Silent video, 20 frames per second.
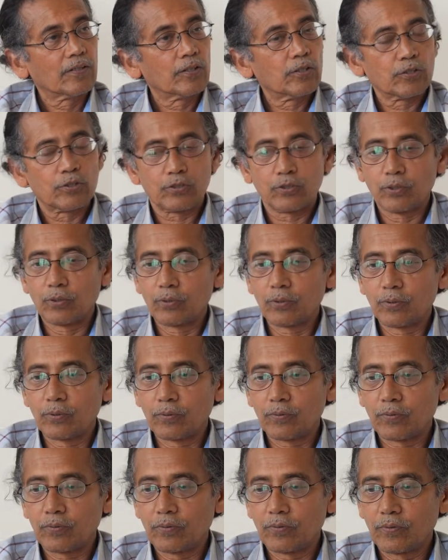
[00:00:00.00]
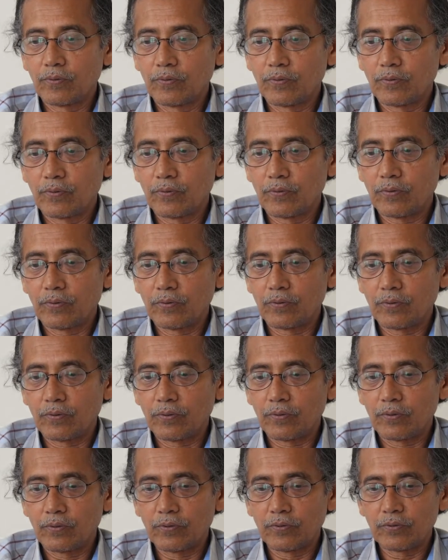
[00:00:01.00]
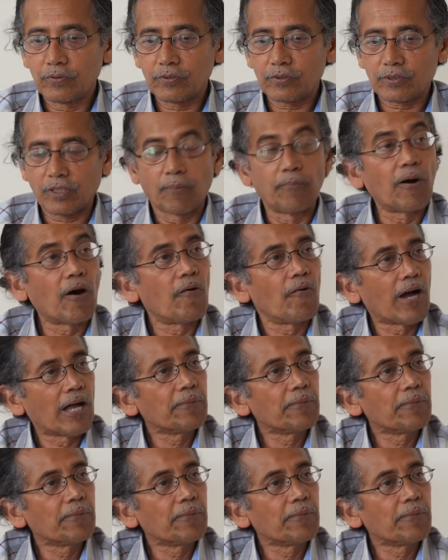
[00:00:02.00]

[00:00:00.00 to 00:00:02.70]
So somehow